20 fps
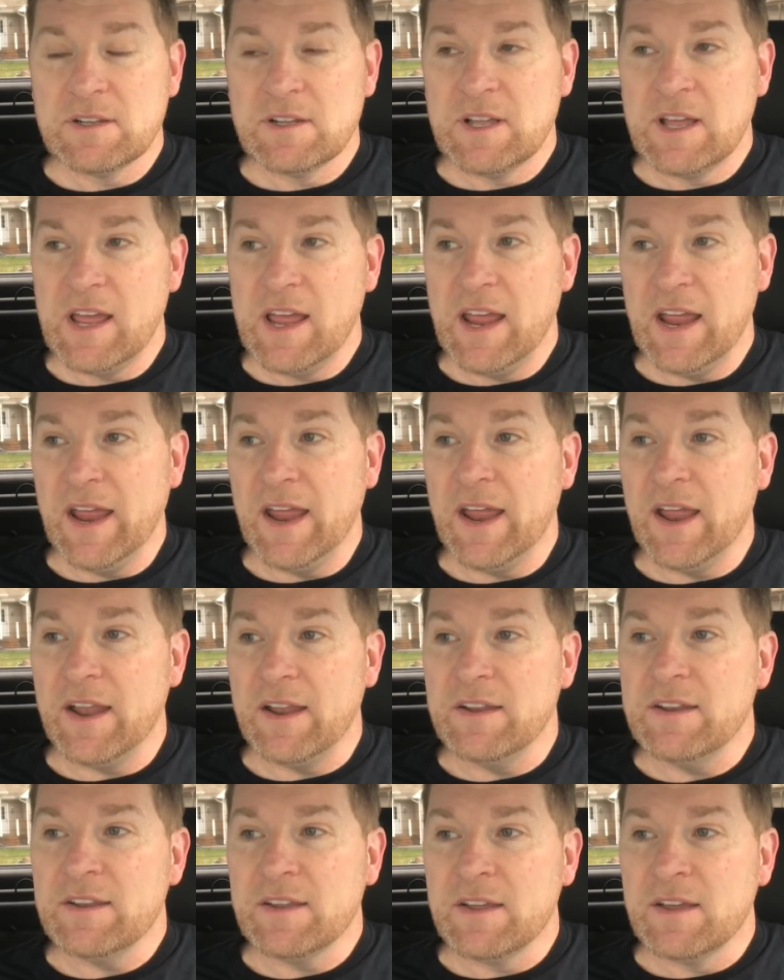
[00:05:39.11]

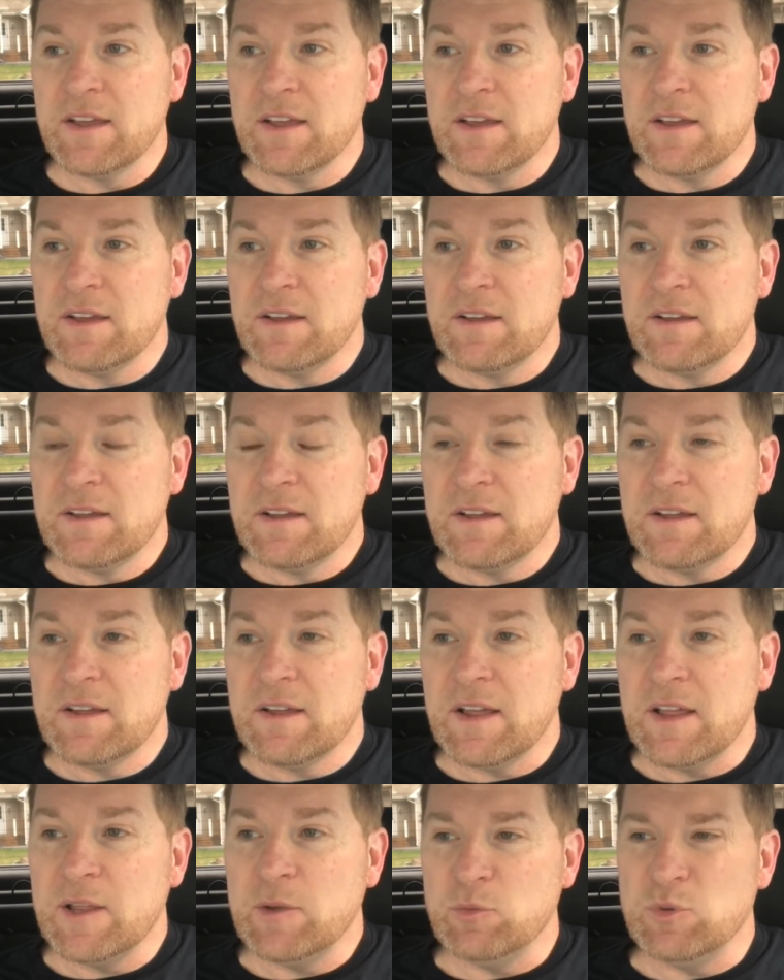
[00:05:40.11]
And
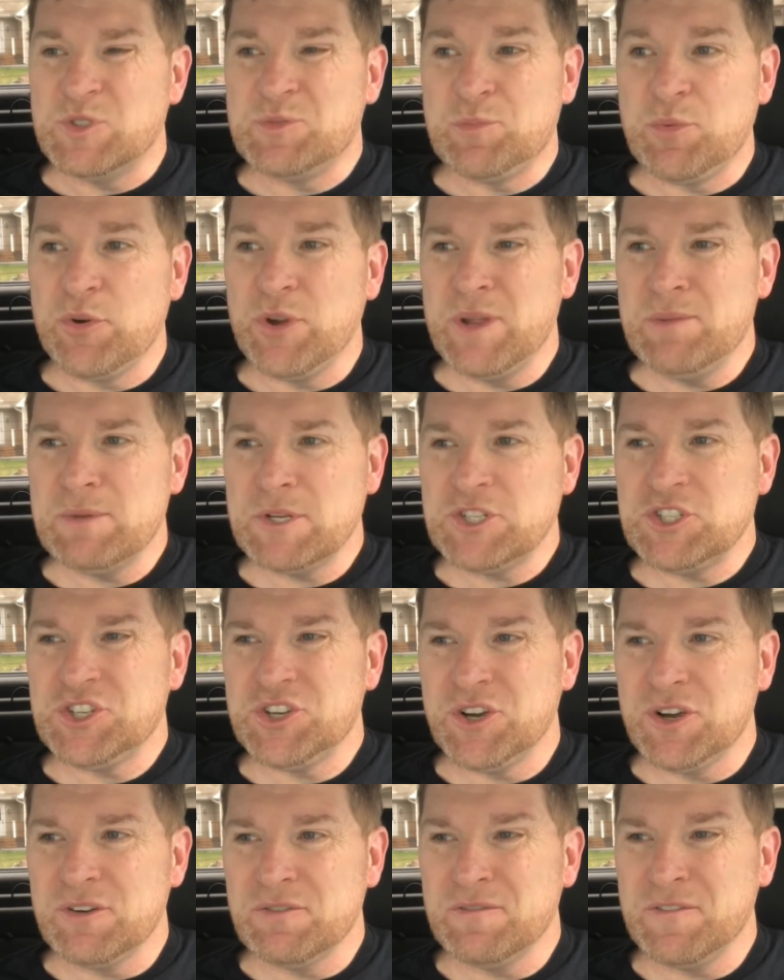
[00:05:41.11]
it was
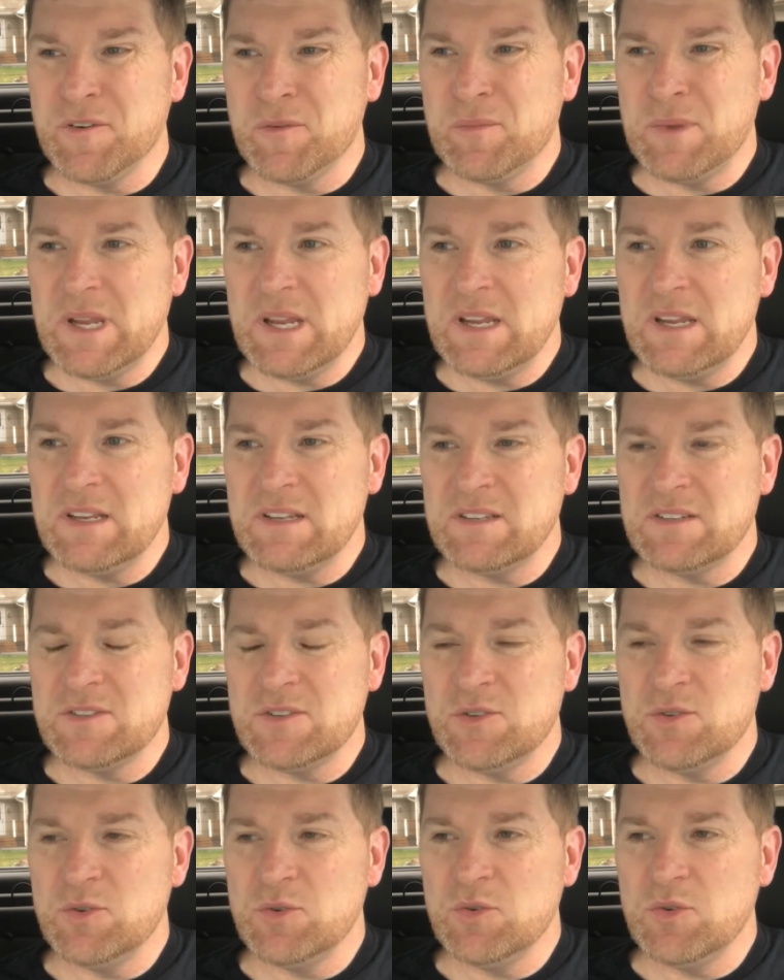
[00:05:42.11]
premature for me
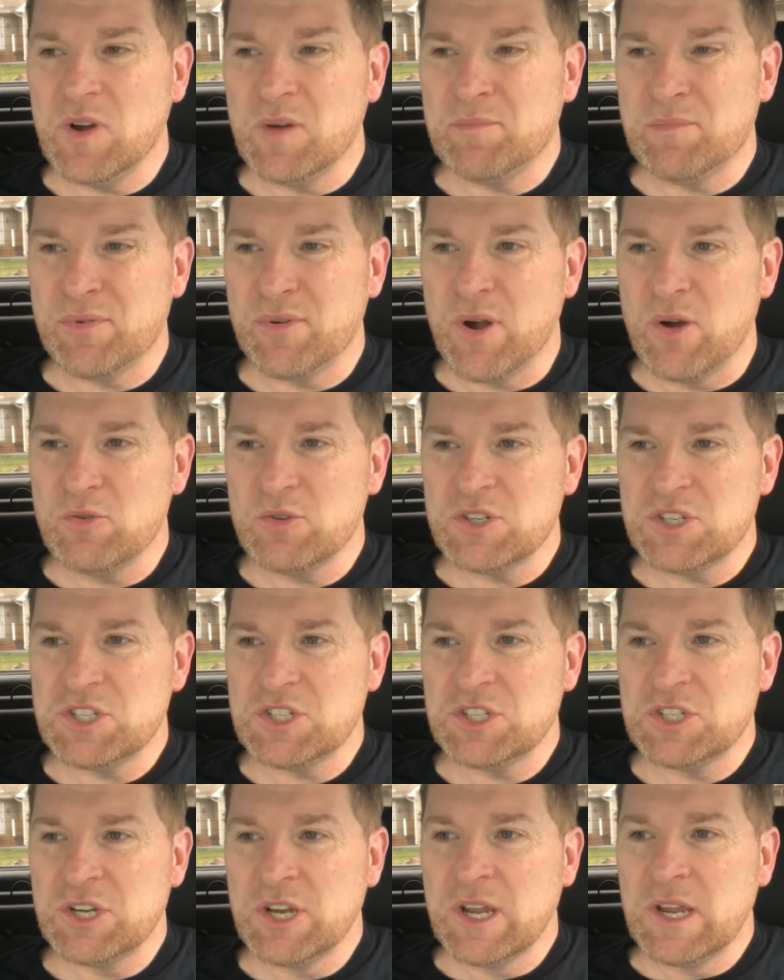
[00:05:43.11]
to
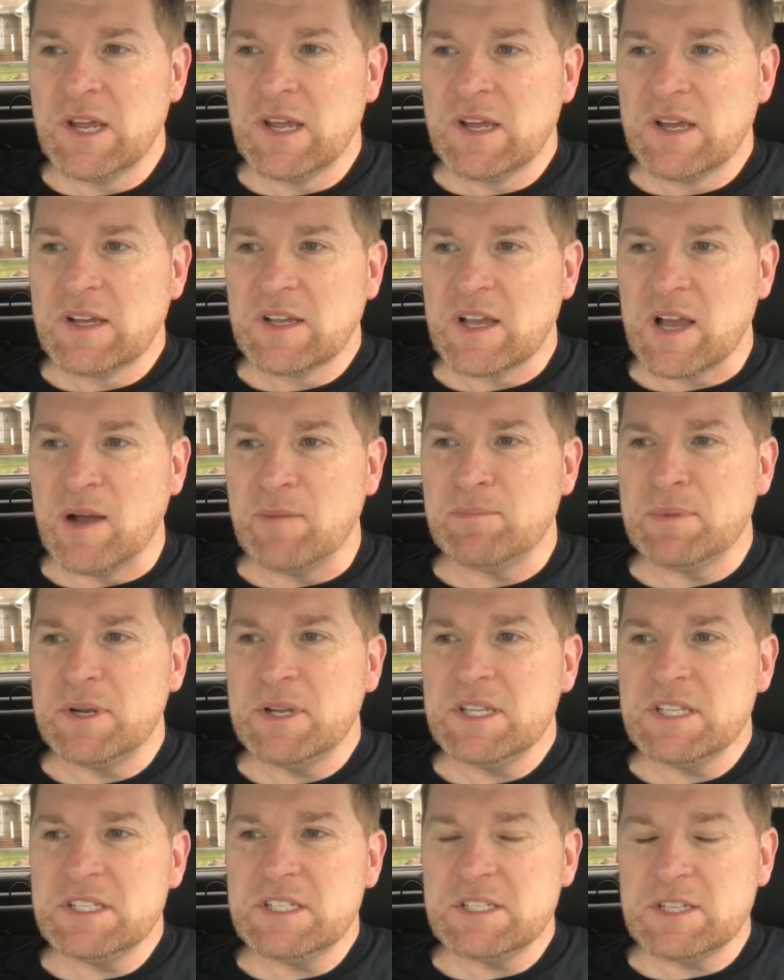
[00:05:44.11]
approach
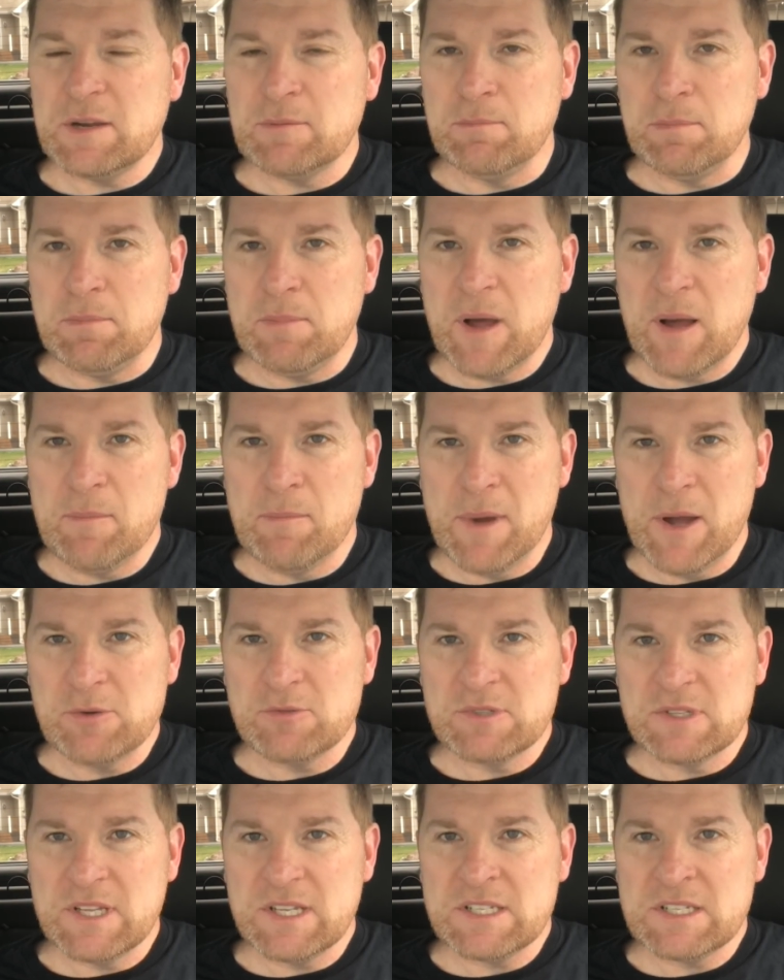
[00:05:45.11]
companies
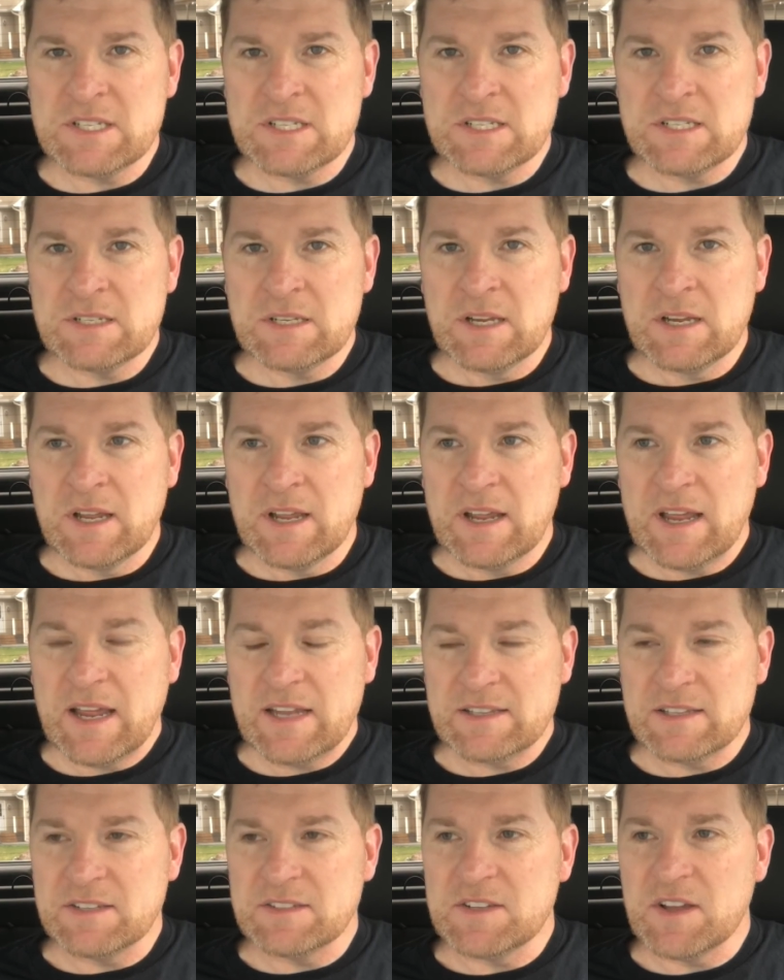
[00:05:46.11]
about this
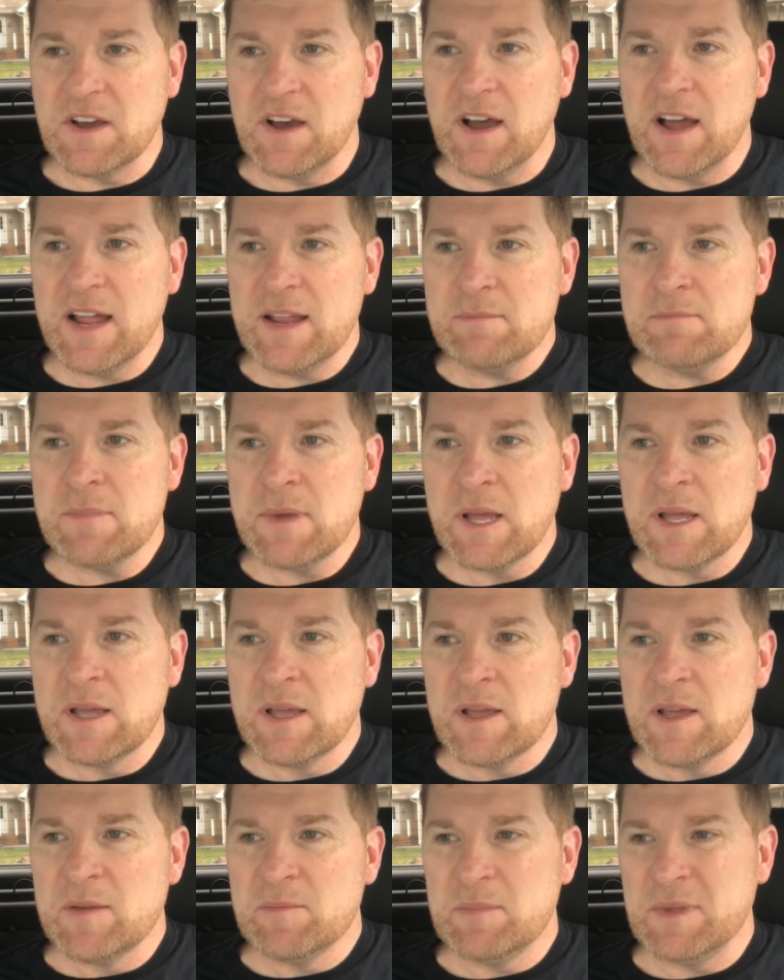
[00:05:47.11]
at the time,
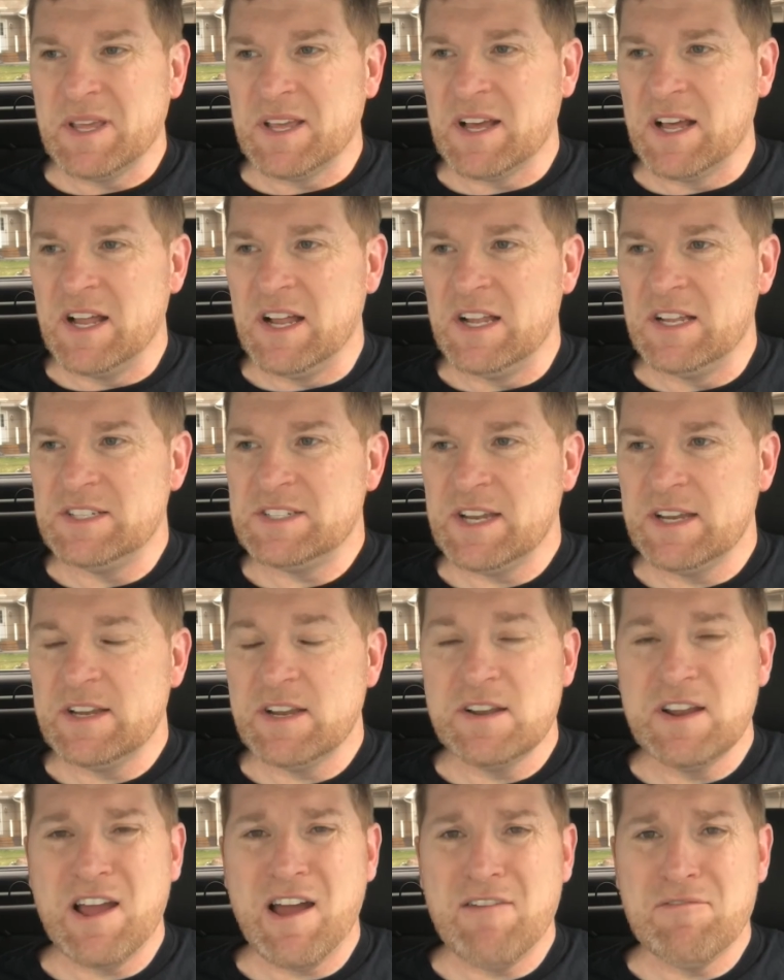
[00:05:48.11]
because I
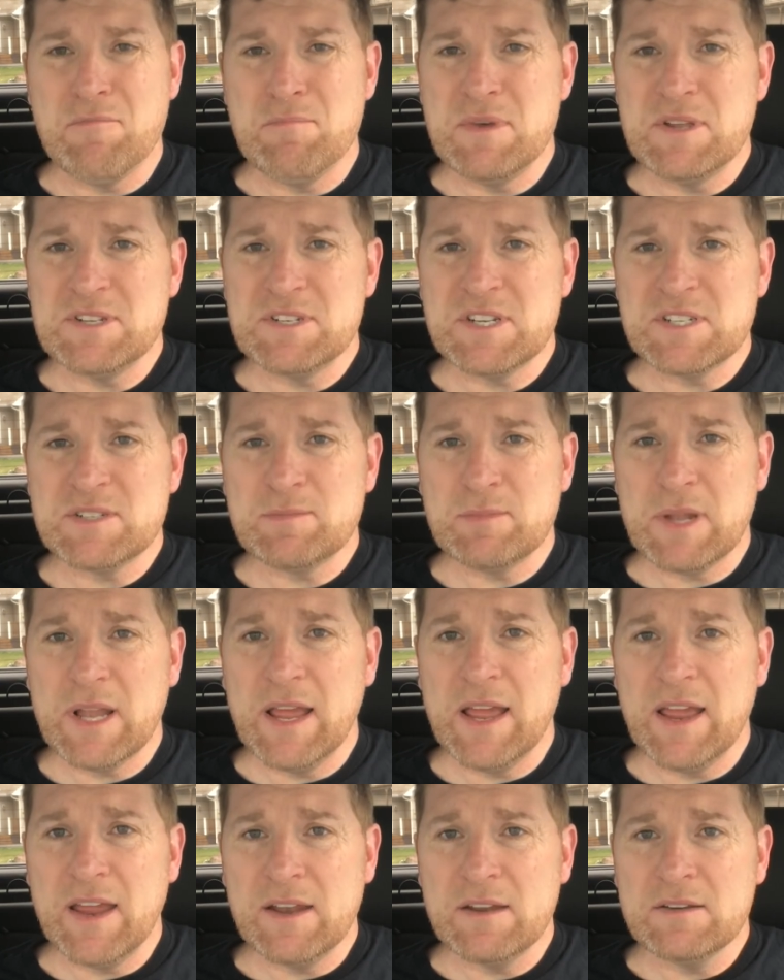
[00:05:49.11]
didn't have a business
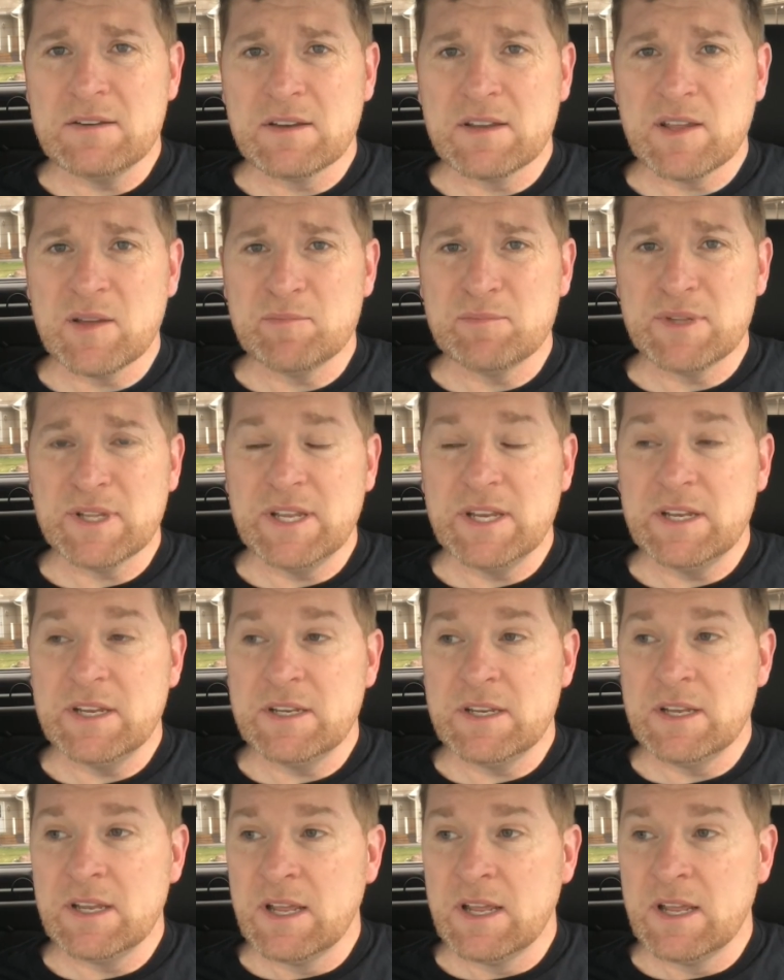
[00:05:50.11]
plan completed.